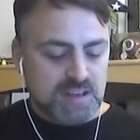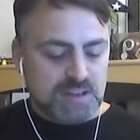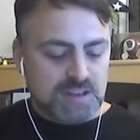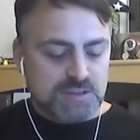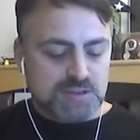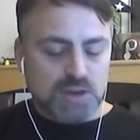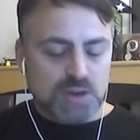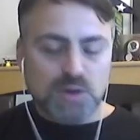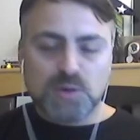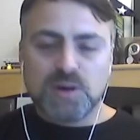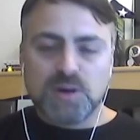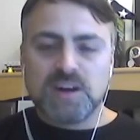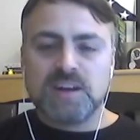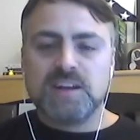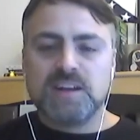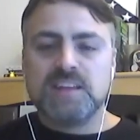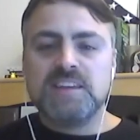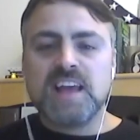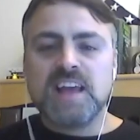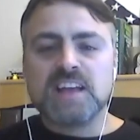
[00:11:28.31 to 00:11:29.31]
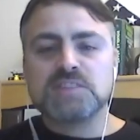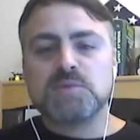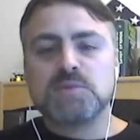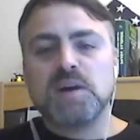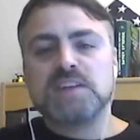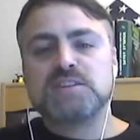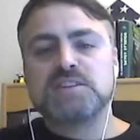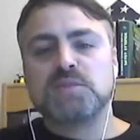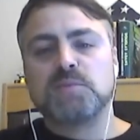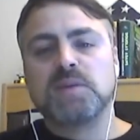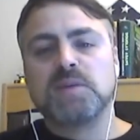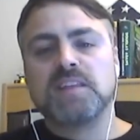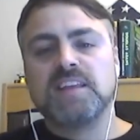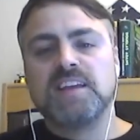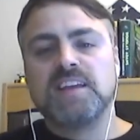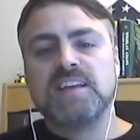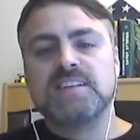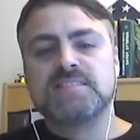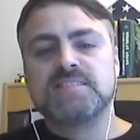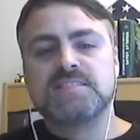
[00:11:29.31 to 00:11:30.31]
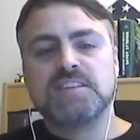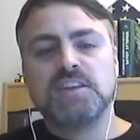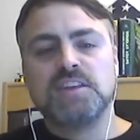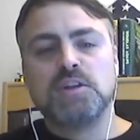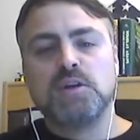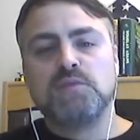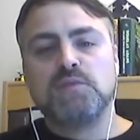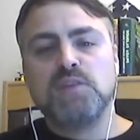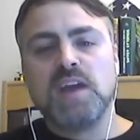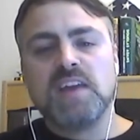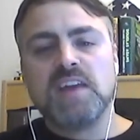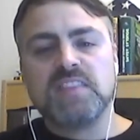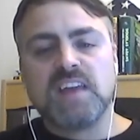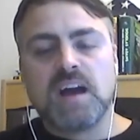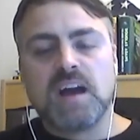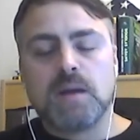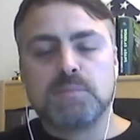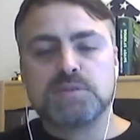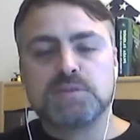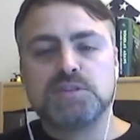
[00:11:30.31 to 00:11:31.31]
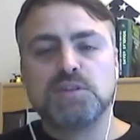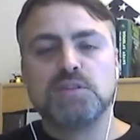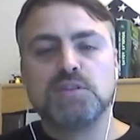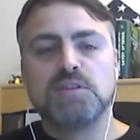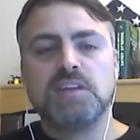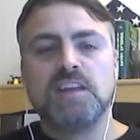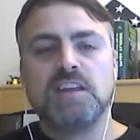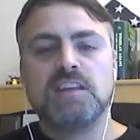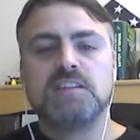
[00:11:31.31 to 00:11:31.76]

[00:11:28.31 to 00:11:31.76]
So next question really is, if you had the opportunity